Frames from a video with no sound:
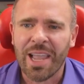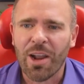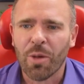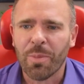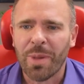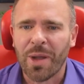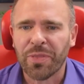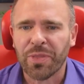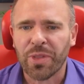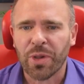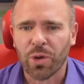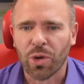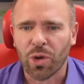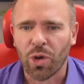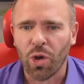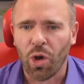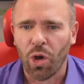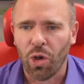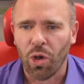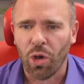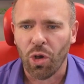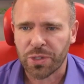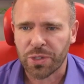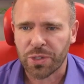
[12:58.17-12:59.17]
they care about their
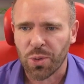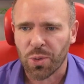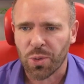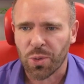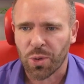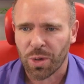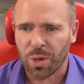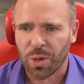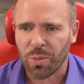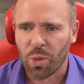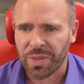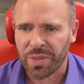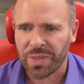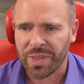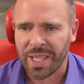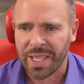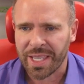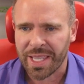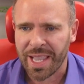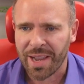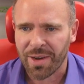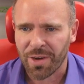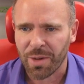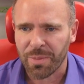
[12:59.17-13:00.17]
golf score more than
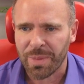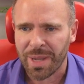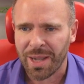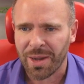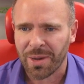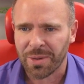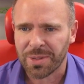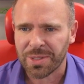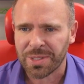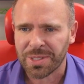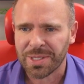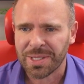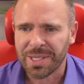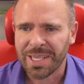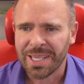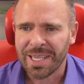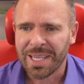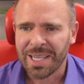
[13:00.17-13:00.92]
they care about